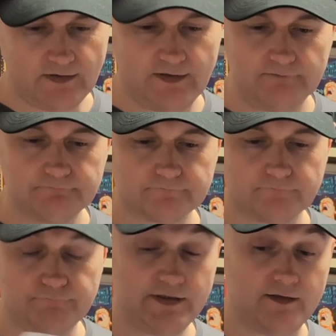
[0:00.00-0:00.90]
But
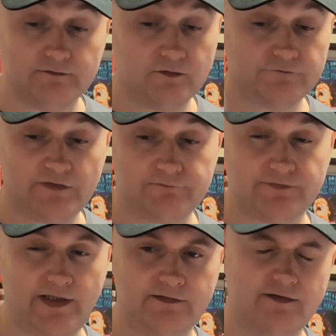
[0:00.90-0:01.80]
yeah, Long Time
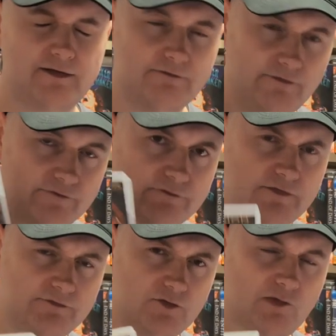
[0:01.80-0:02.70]
Dead. This
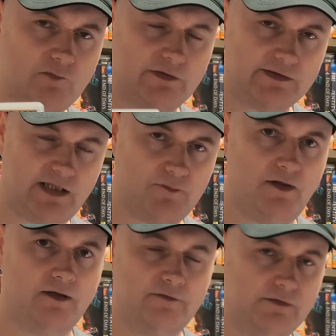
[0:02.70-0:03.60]
did do well when it came
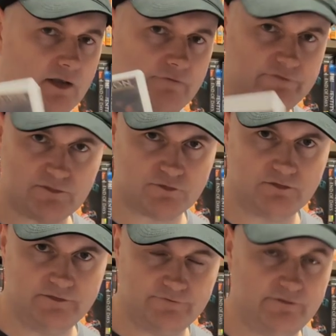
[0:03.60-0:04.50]
out. I think it had a cinema
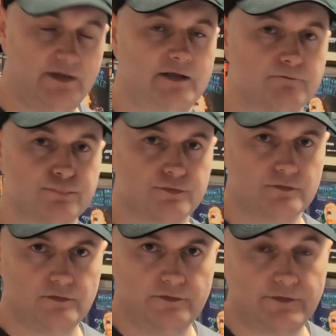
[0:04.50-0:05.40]
release. I think it had a
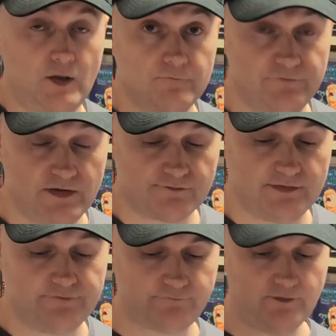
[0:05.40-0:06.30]
broad home video
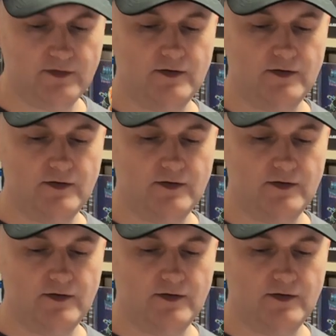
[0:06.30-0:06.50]
release.